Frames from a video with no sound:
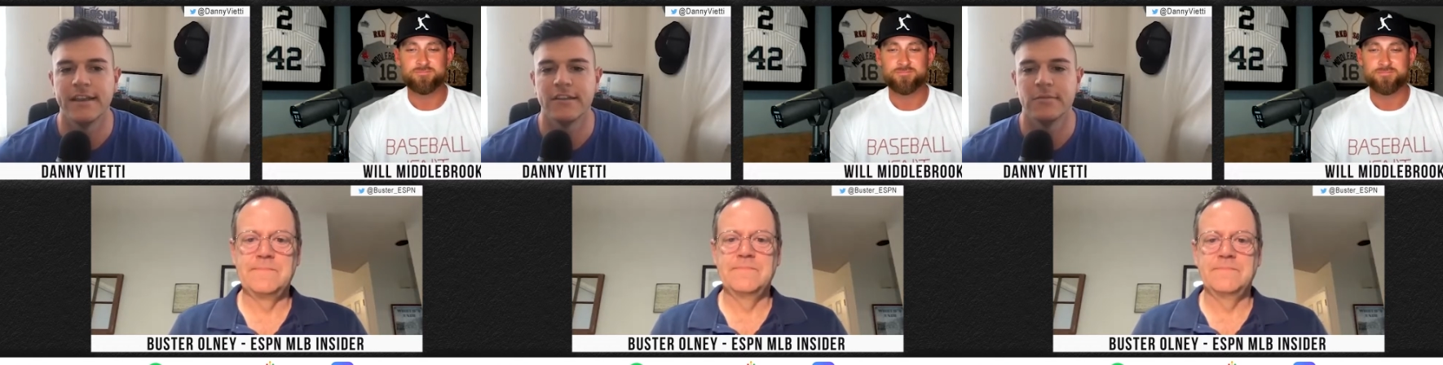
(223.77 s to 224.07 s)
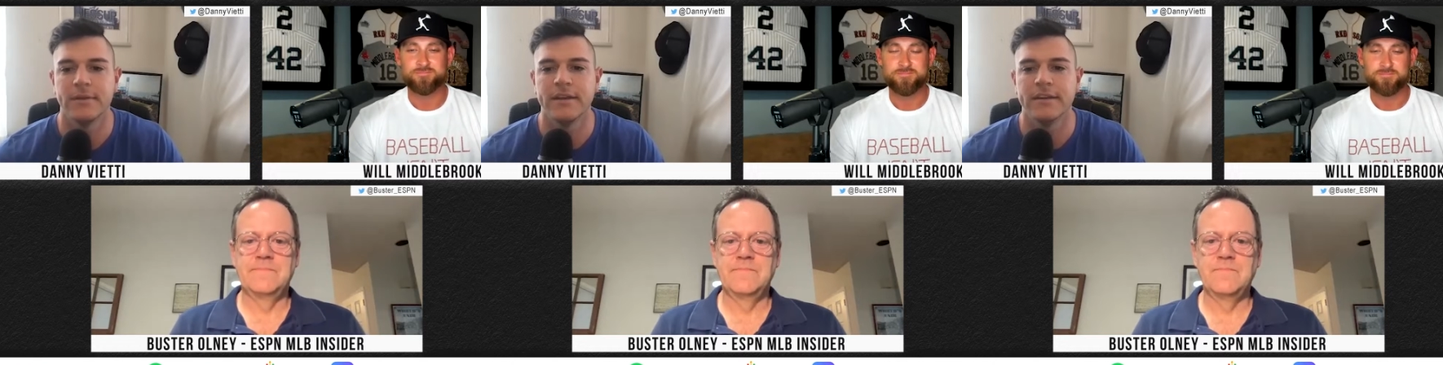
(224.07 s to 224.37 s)
Speaker 1: E S
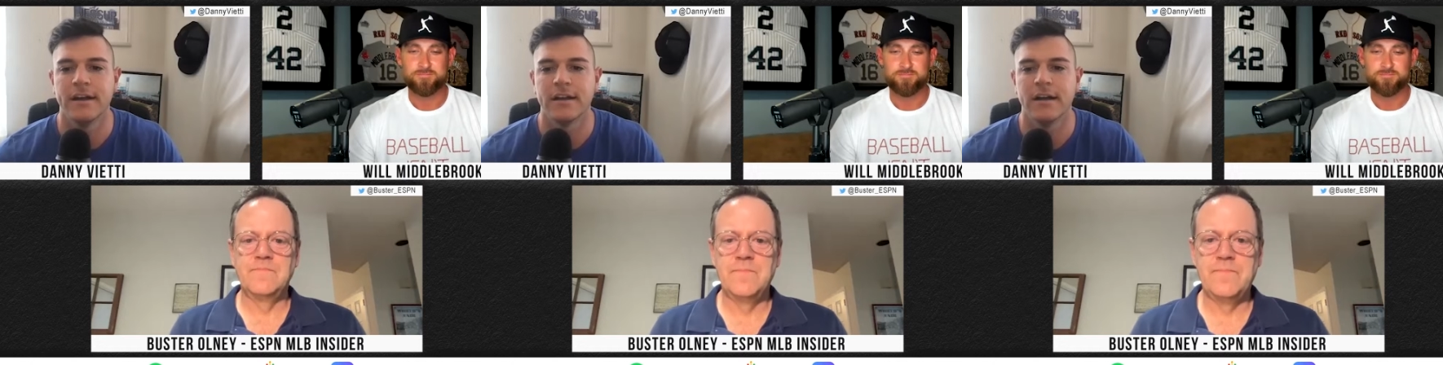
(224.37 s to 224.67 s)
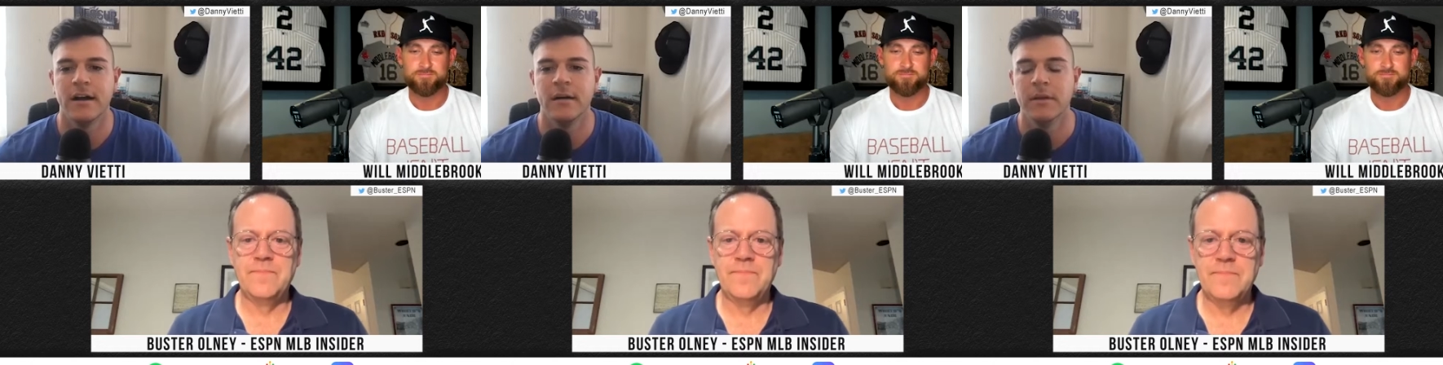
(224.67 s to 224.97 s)
P N dot
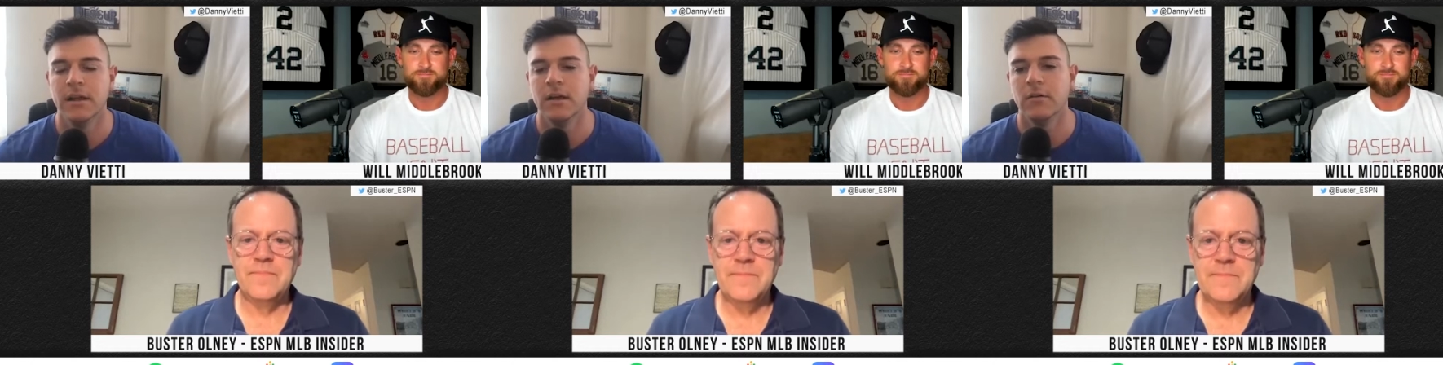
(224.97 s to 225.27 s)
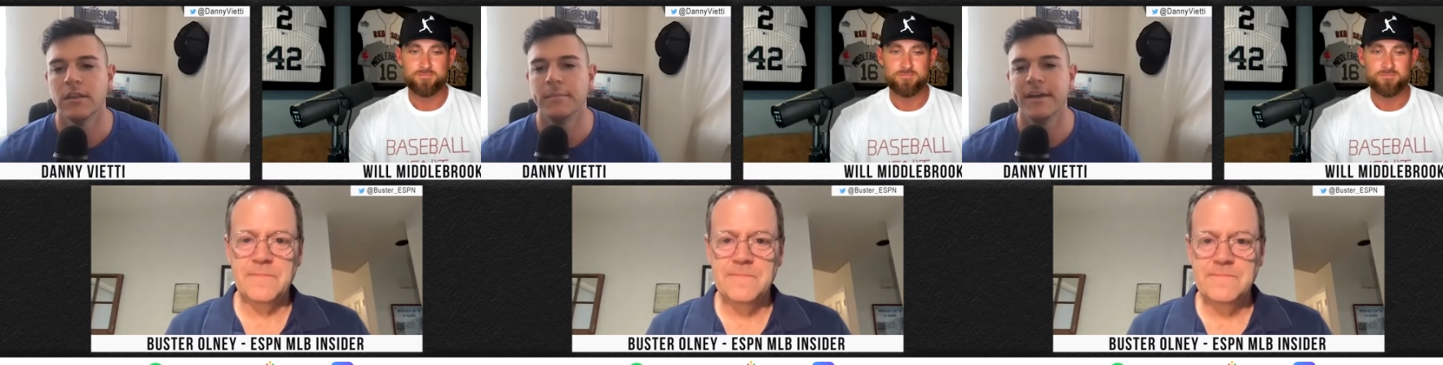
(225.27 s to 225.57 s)
com. One
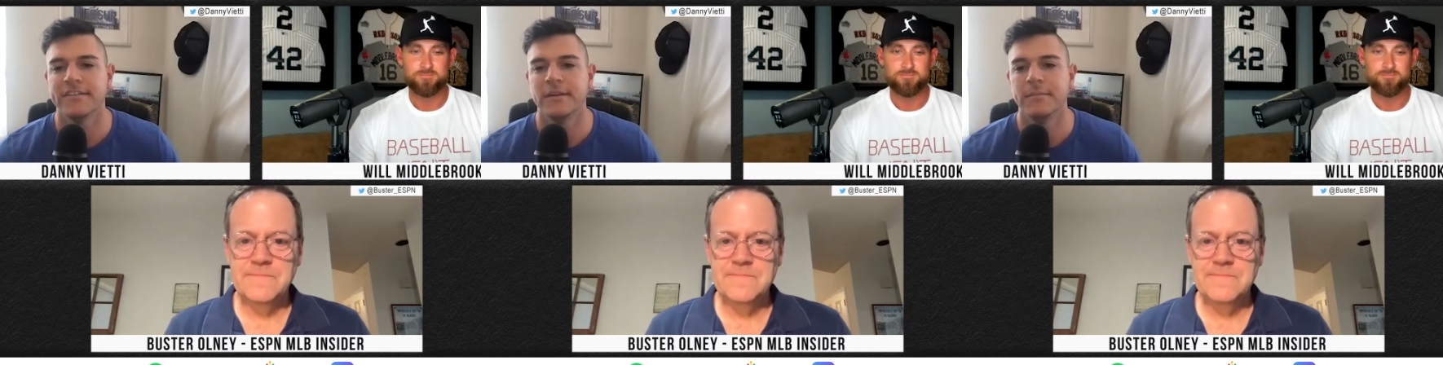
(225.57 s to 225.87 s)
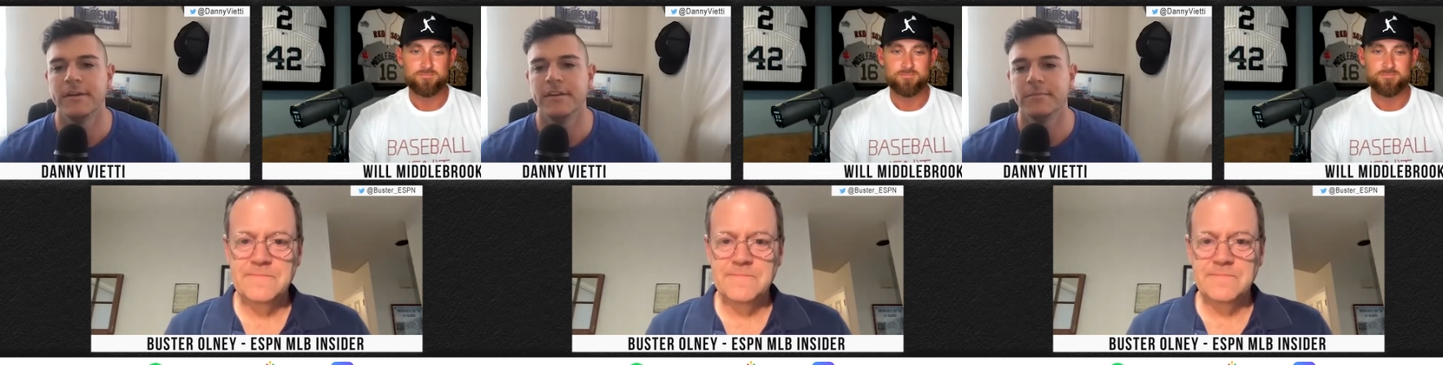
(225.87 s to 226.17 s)
of the best in the
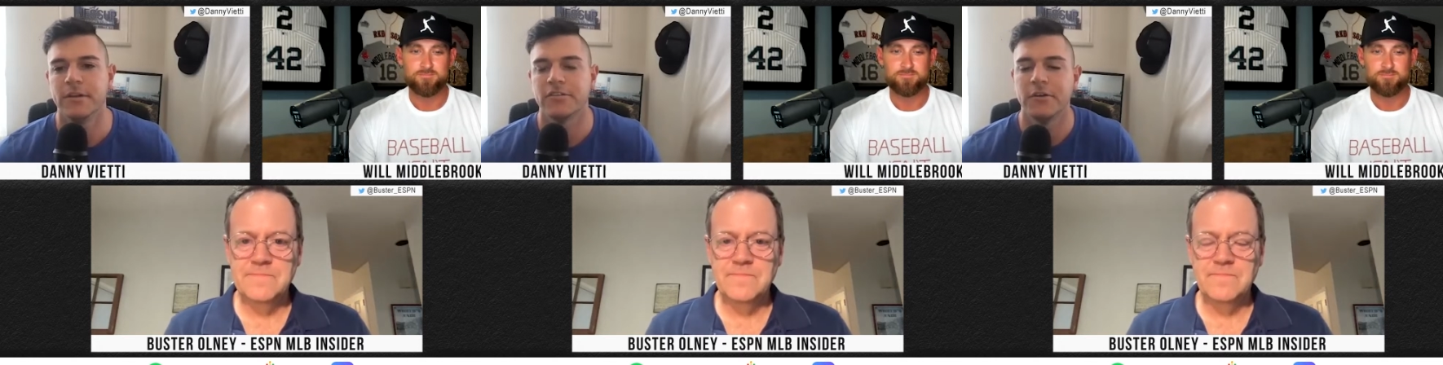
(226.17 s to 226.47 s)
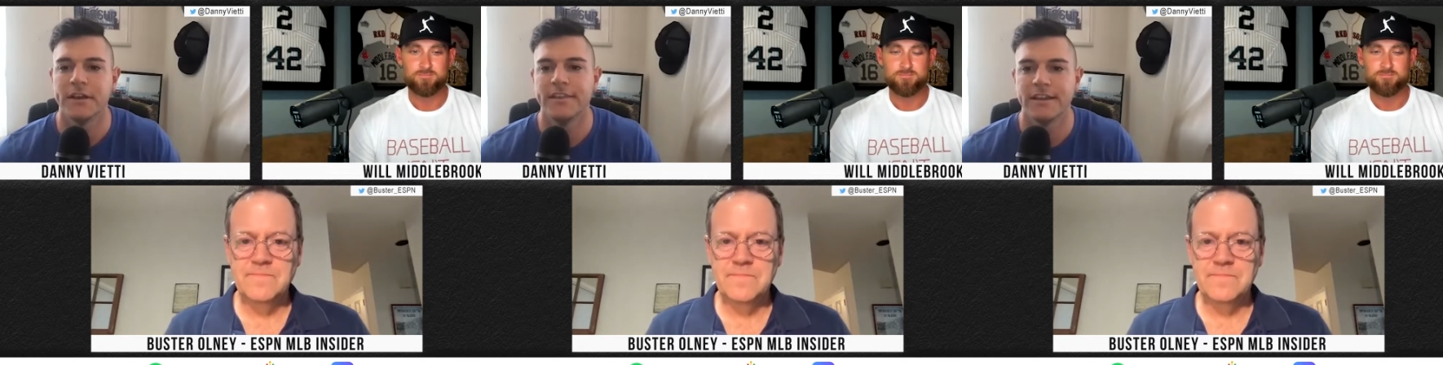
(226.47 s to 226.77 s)
biz. Buster
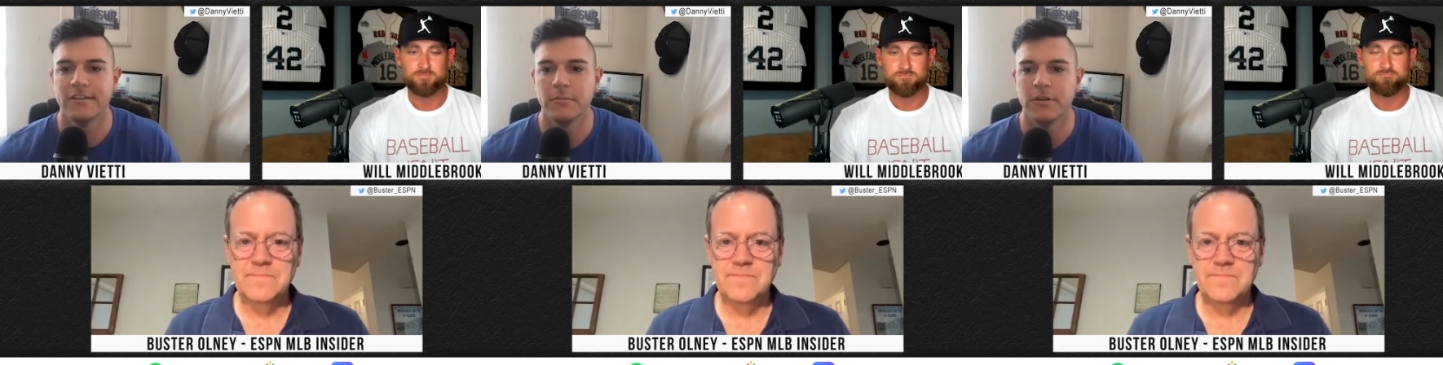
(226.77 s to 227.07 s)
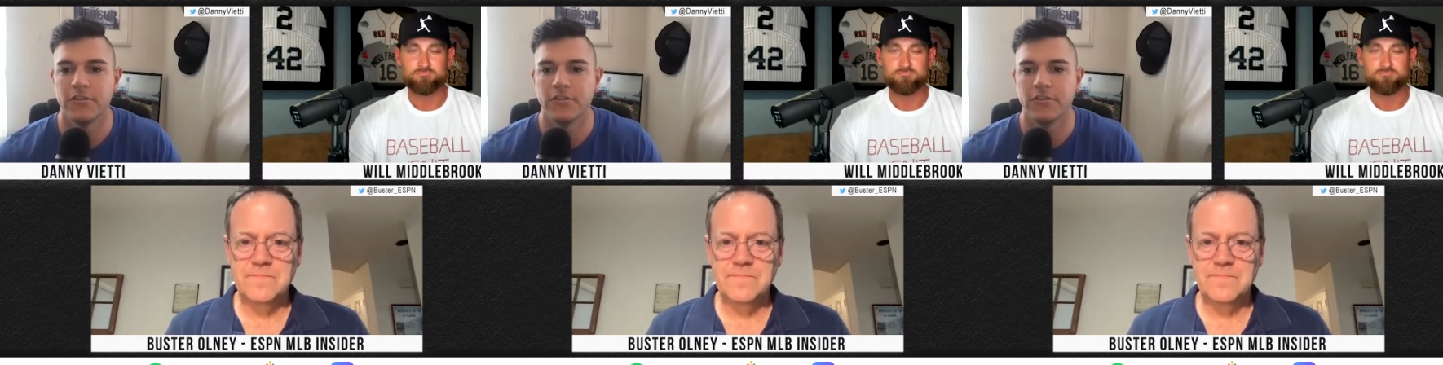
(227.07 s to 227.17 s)
Olney, thanks so much